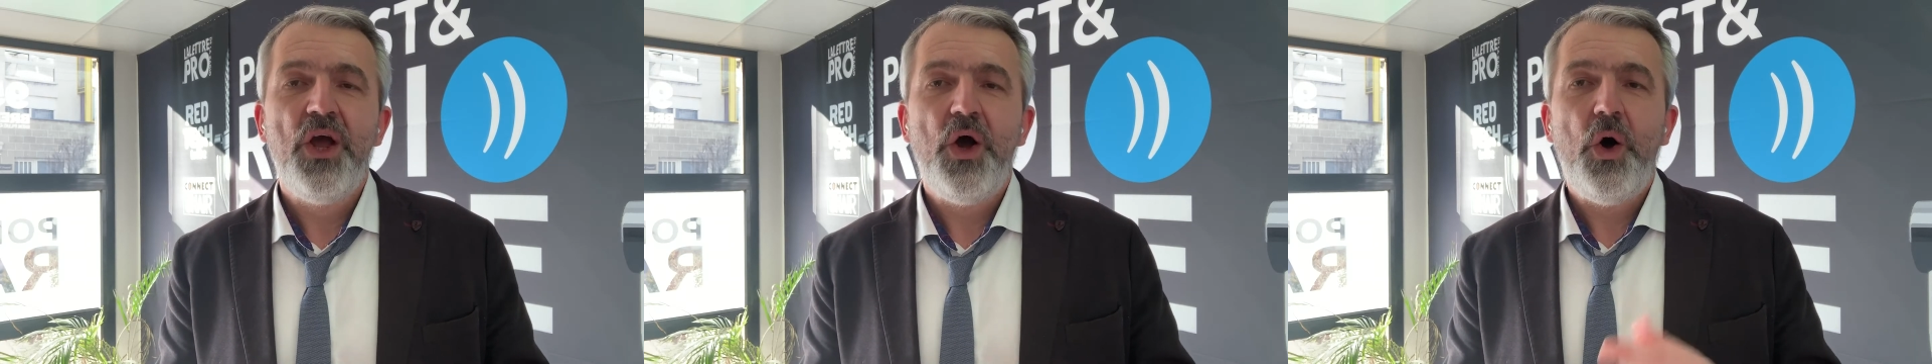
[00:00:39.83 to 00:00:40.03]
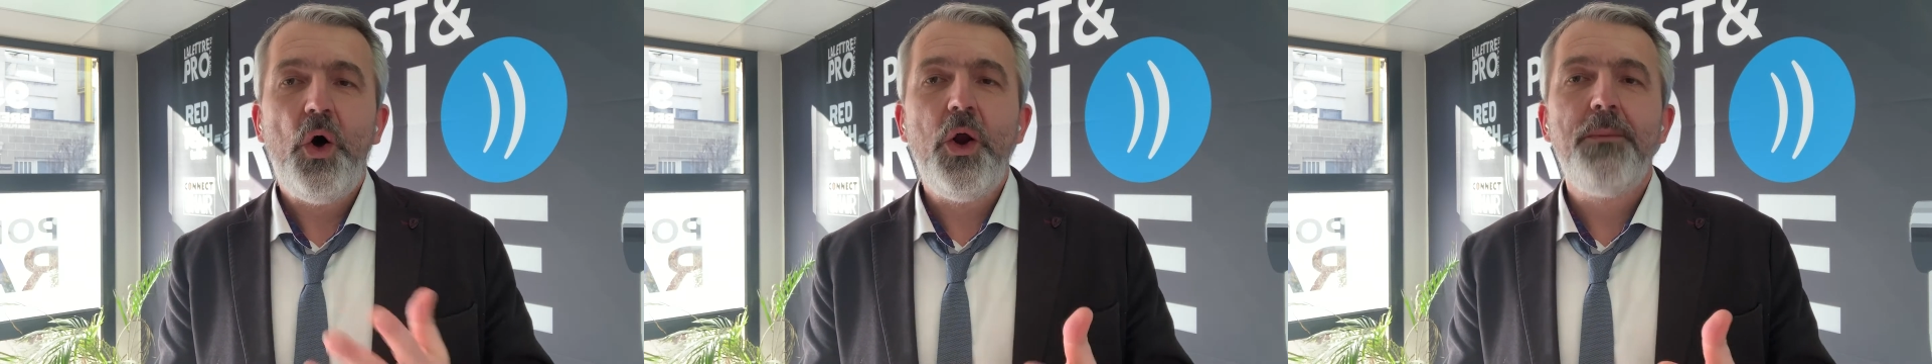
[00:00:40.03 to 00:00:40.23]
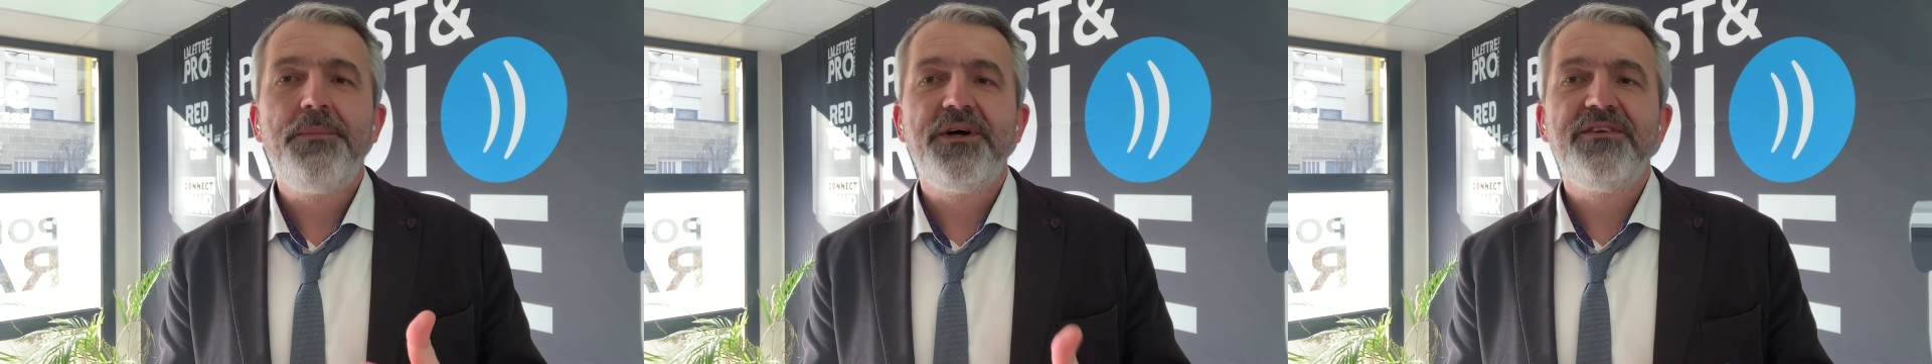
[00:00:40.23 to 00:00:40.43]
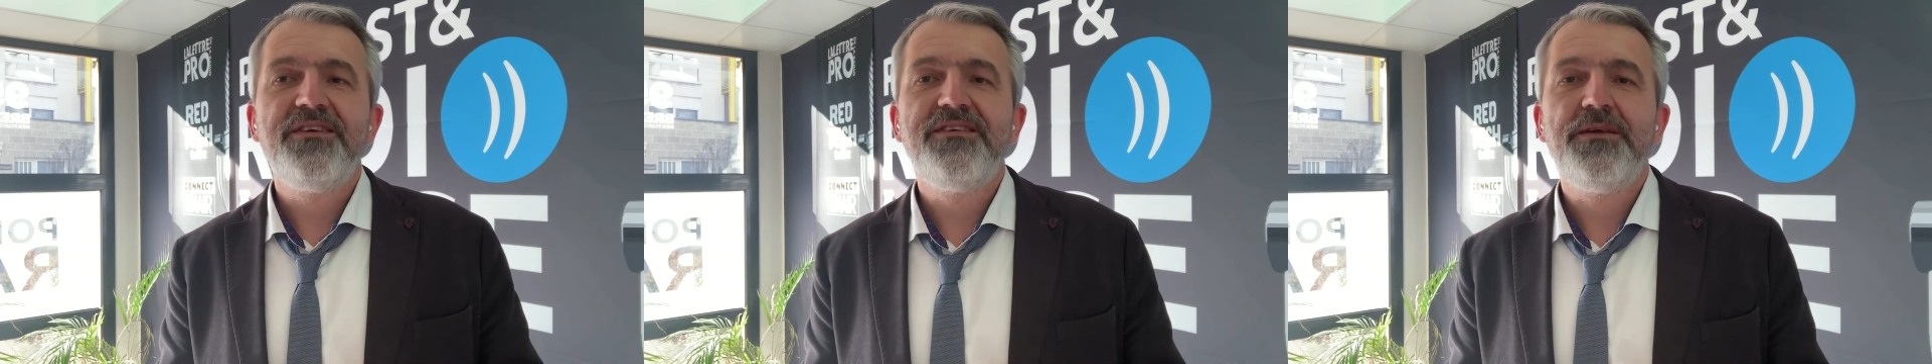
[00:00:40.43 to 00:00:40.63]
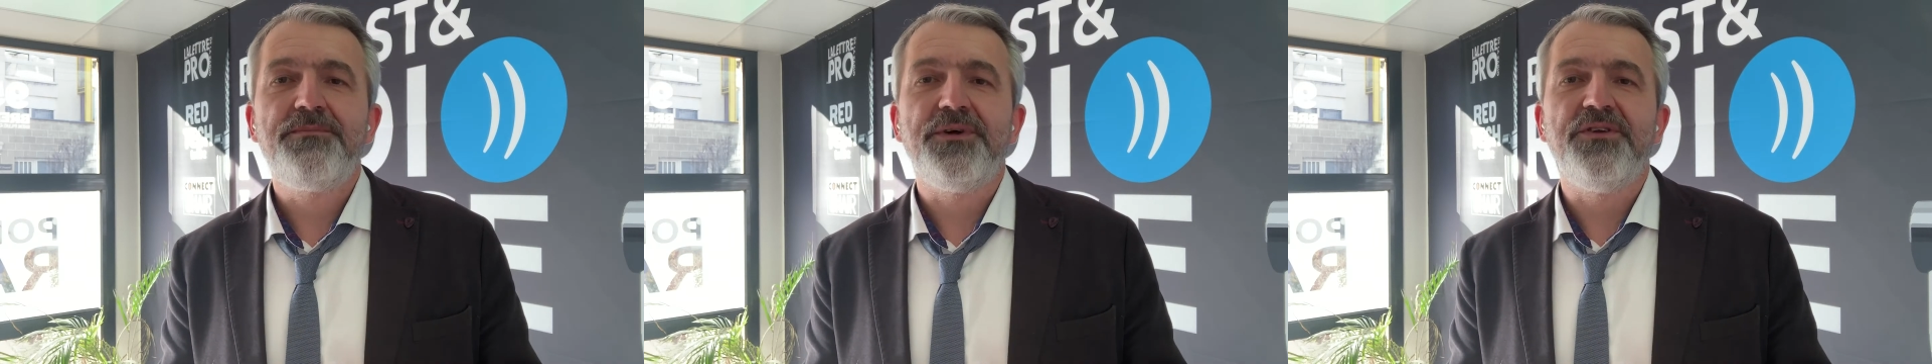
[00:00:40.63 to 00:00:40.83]
All
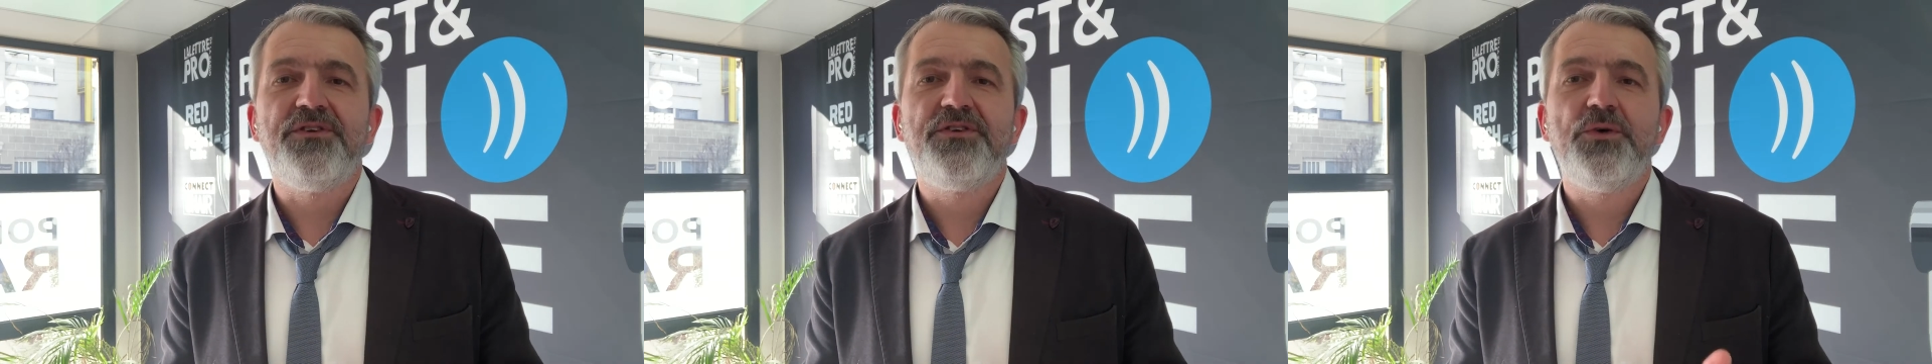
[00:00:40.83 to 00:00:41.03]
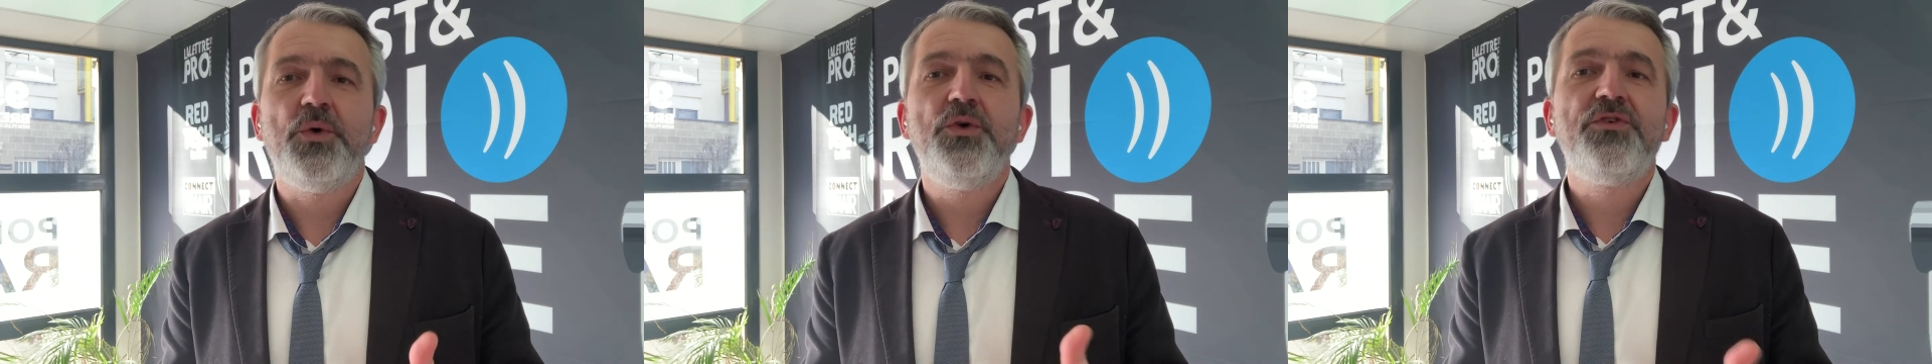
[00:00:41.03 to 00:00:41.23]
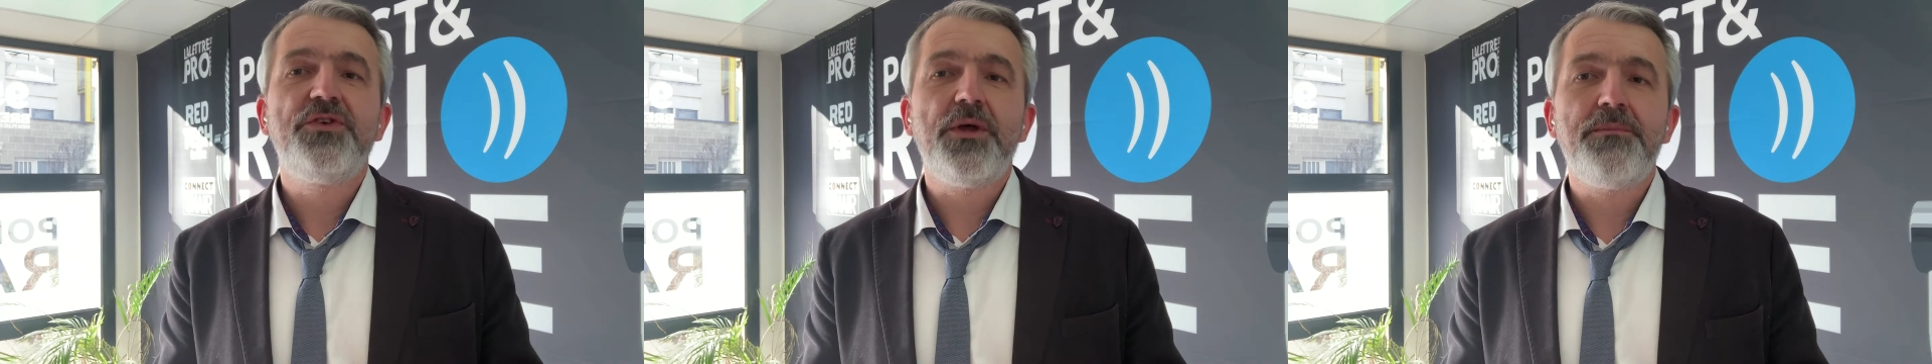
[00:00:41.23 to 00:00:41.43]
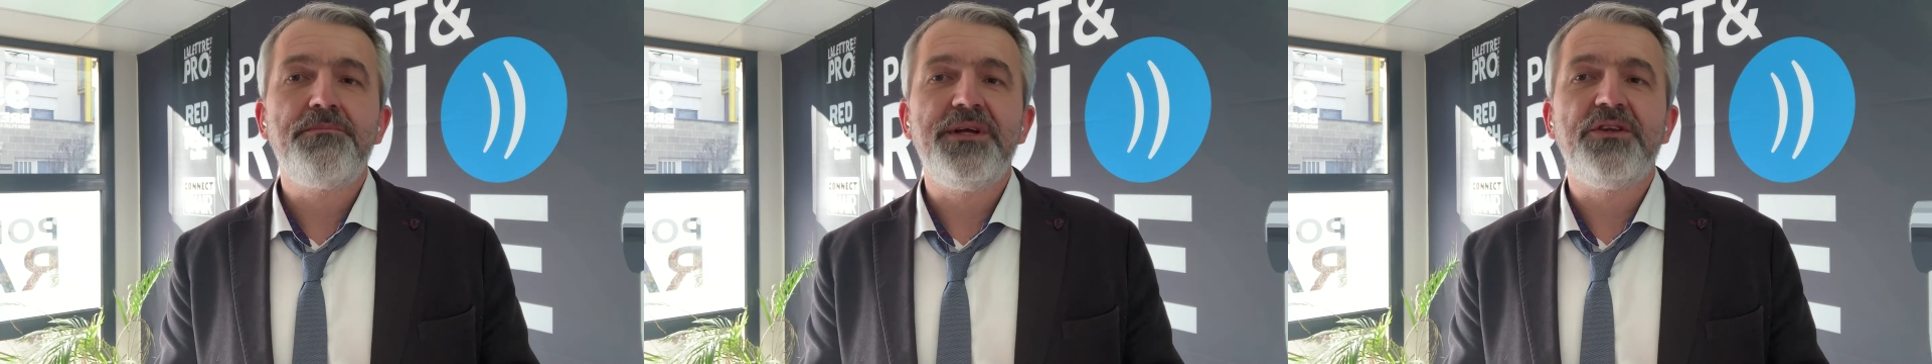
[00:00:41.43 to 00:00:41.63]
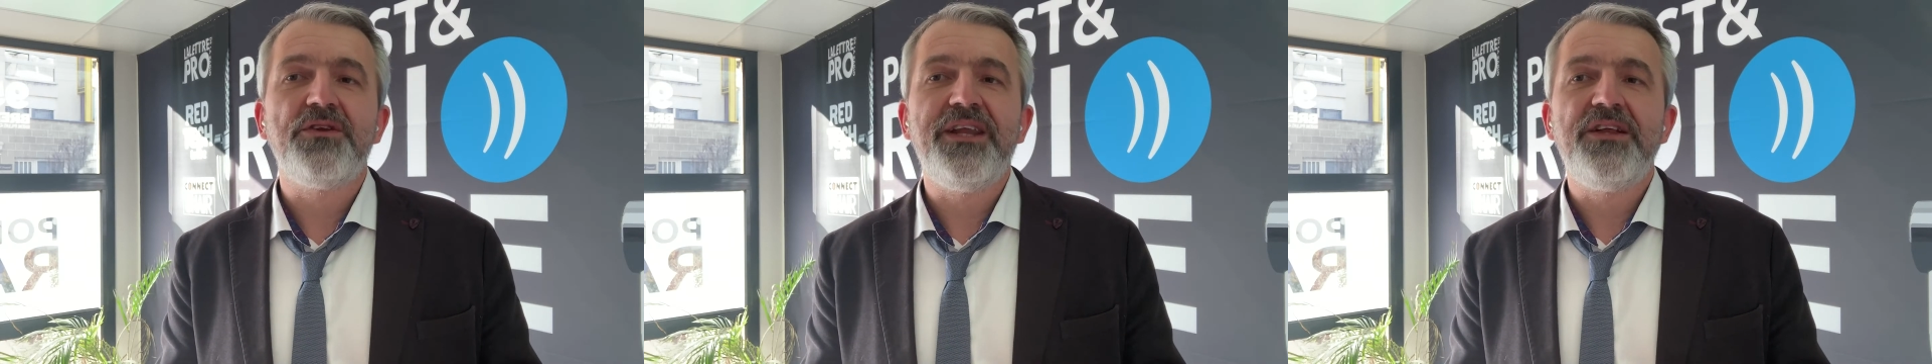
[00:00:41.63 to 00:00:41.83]
participants who
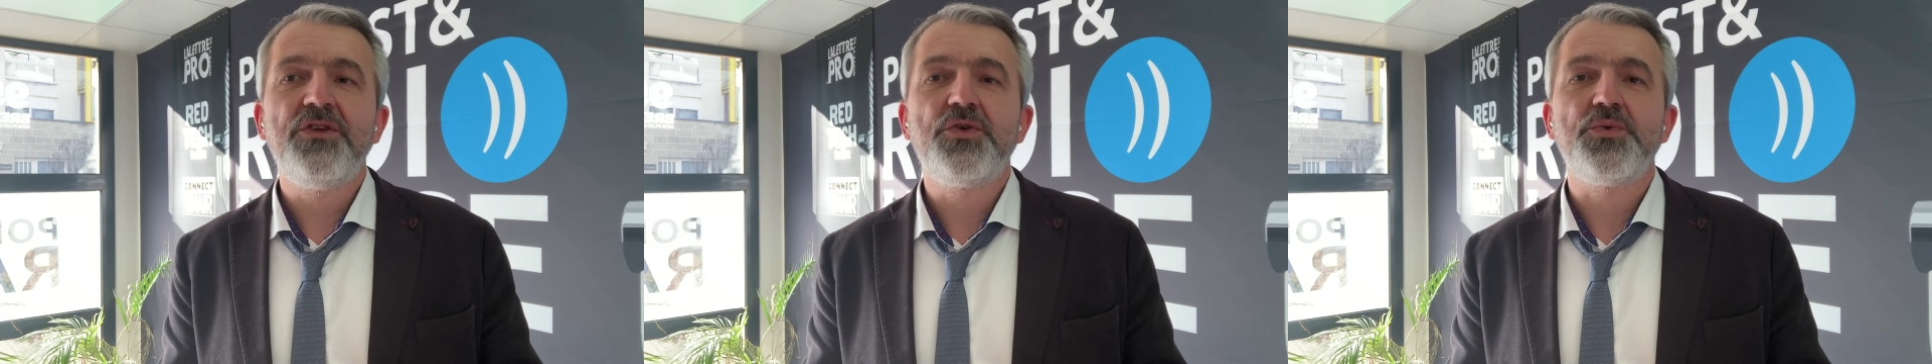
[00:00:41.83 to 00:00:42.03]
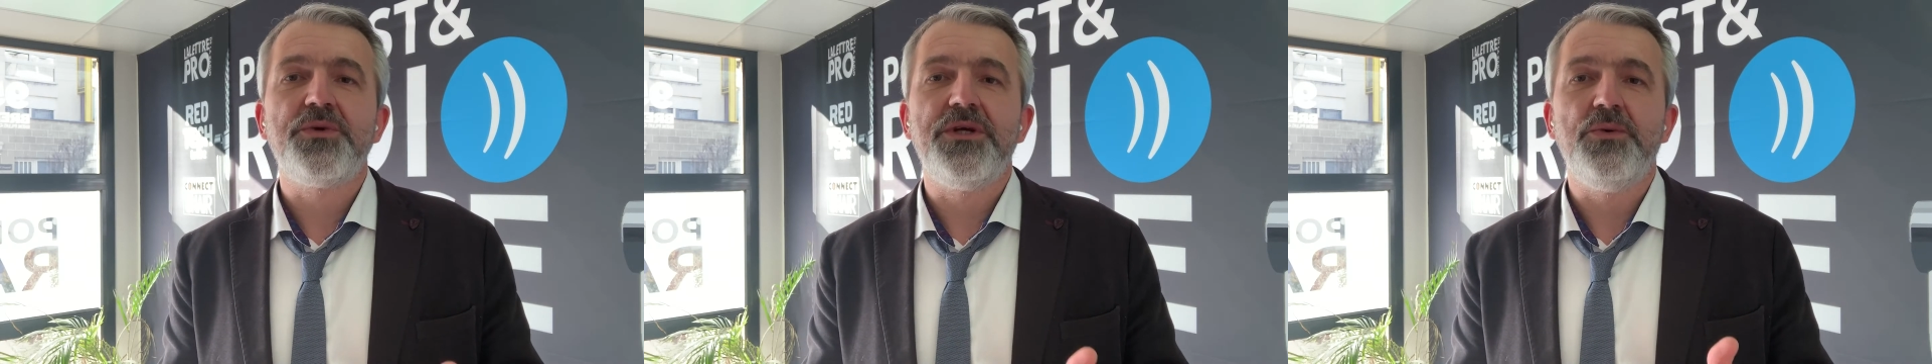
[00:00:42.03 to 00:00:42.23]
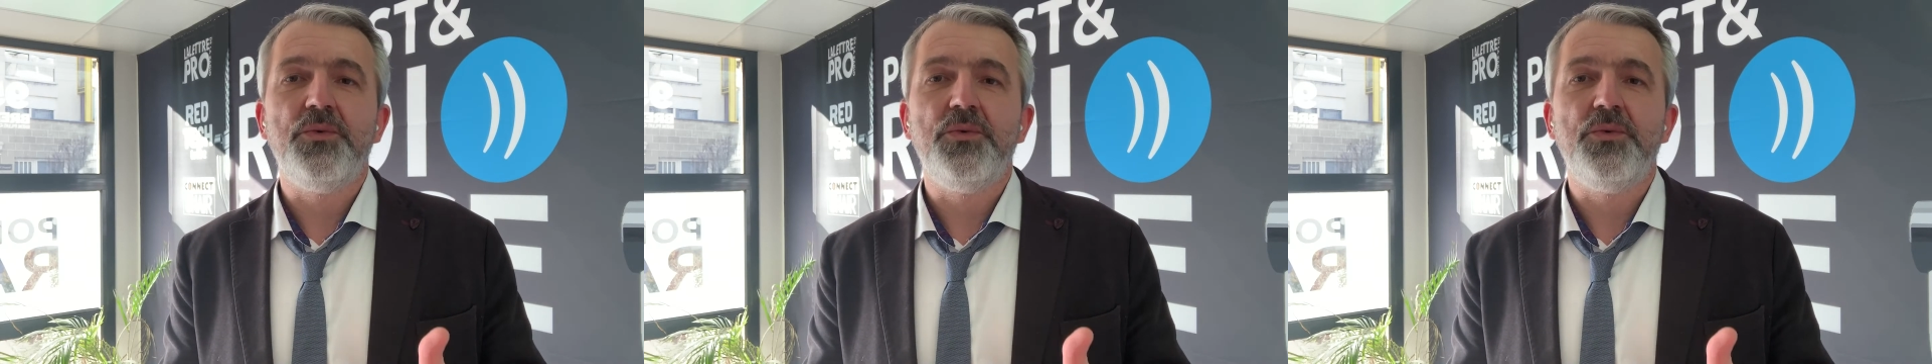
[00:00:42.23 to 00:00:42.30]
submit an entry